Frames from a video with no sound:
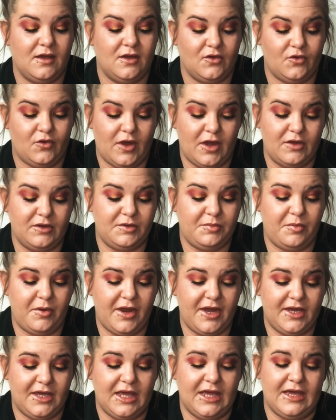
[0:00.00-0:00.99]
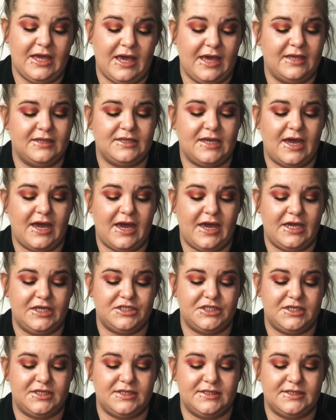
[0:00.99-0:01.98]
Groundbreaking
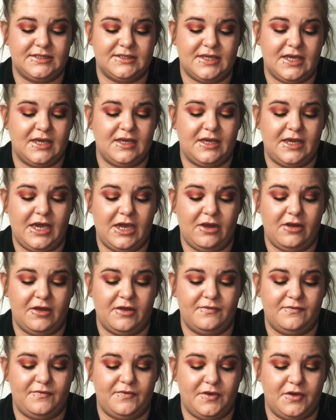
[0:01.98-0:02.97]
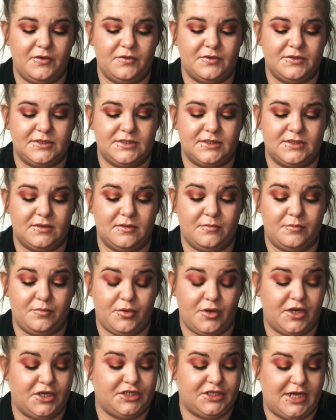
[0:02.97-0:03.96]
anti-aging skincare infused
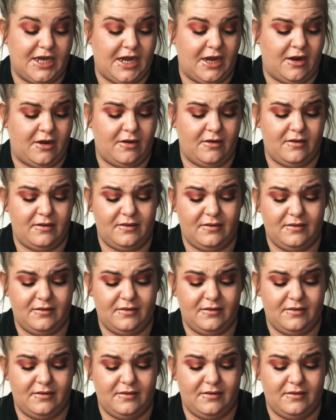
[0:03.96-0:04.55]
brush hair.